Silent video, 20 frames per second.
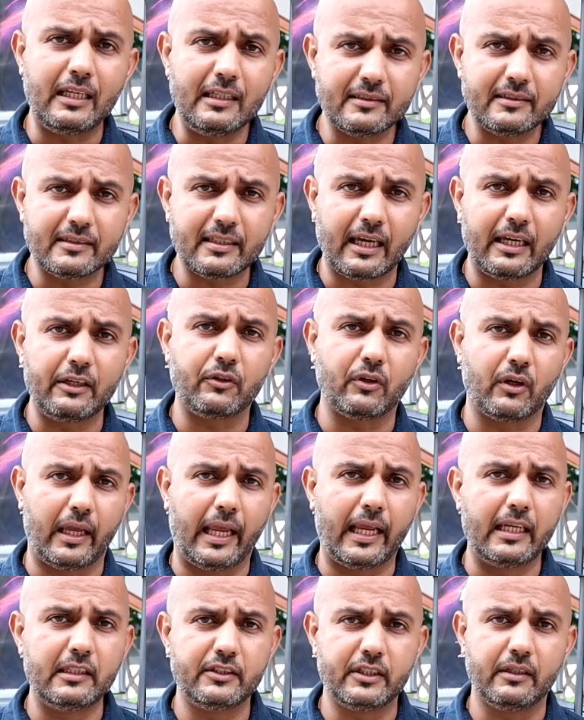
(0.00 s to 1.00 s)
inside your
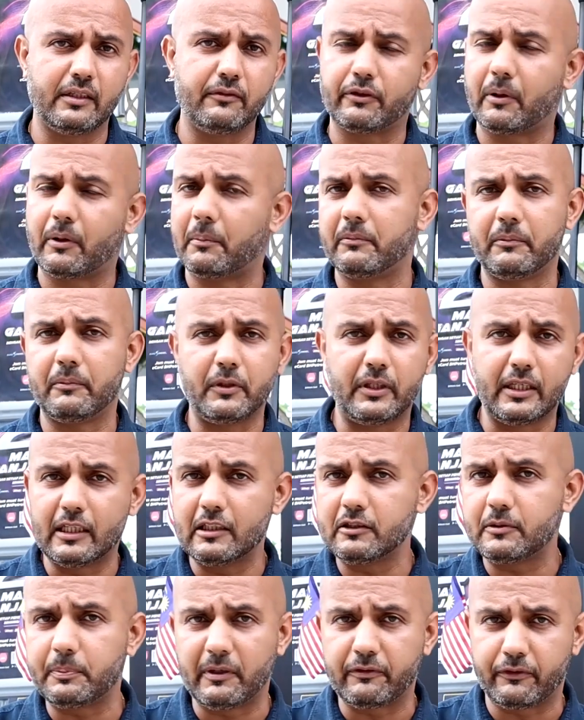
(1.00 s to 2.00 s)
engine from
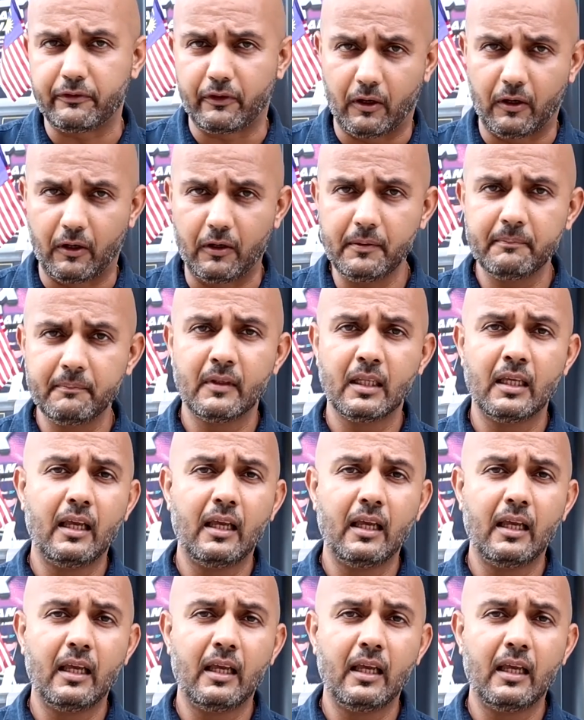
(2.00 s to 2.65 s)
years before.